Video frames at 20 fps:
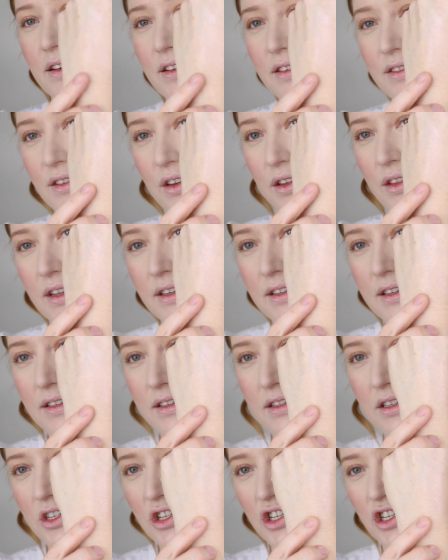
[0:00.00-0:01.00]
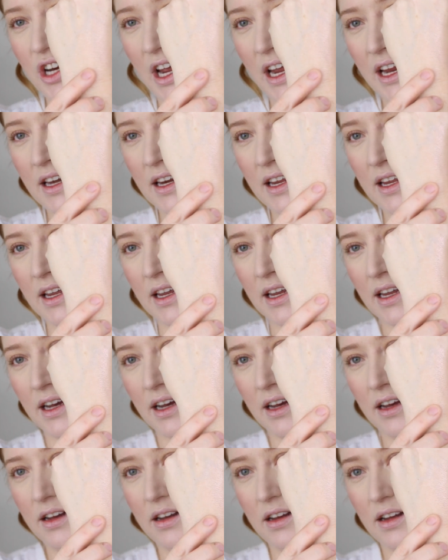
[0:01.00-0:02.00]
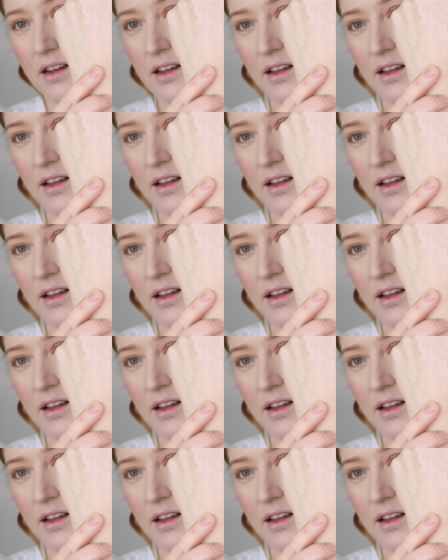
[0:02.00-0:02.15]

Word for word: So this is the shade here.